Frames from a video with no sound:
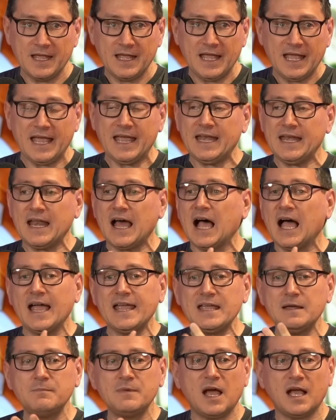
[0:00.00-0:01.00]
and I
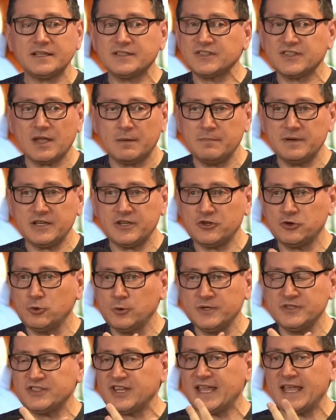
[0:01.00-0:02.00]
am not somebody who
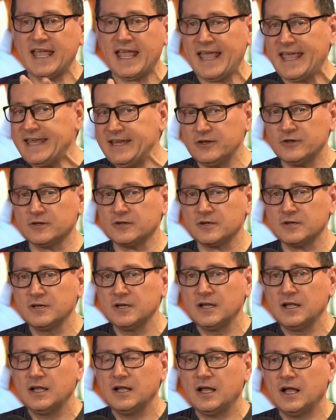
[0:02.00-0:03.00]
is a hater
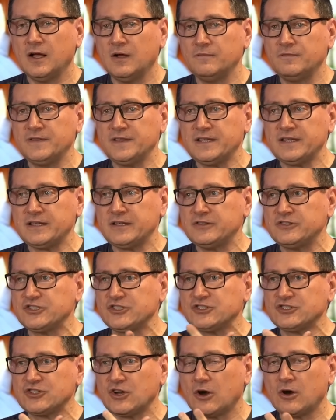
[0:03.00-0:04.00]
of the
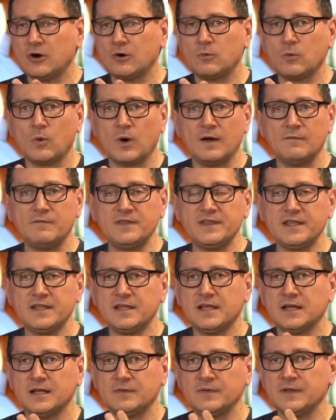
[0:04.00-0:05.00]
star of the,
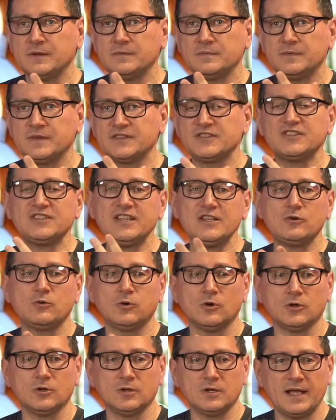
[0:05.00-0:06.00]
uh, the, the
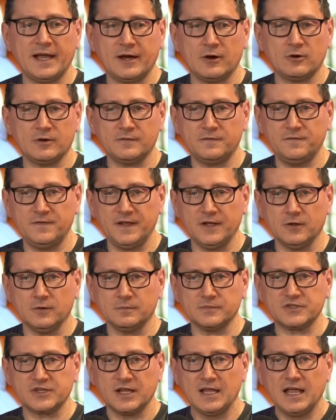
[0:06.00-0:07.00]
sequel era
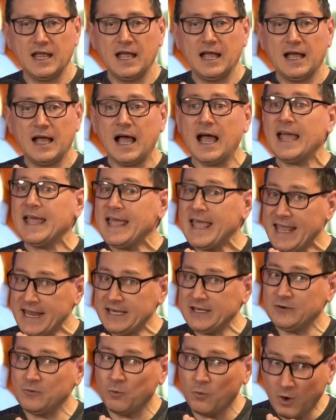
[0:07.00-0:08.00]
films. I
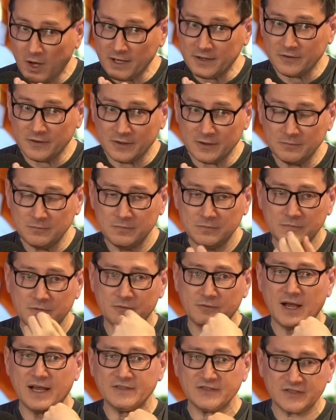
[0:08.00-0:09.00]
hated one of them, The
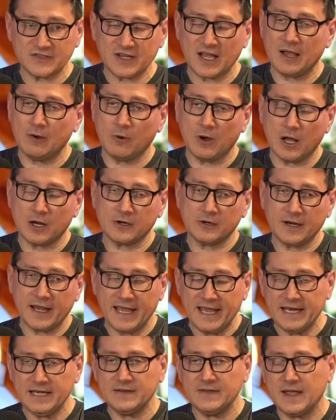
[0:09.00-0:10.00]
Rise of Skywalker. I
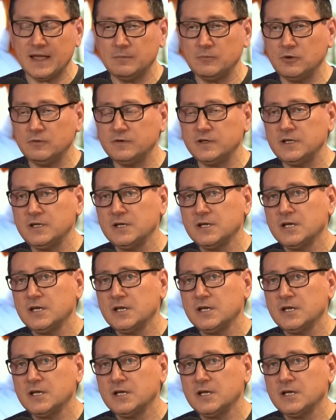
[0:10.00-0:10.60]
hated that movie.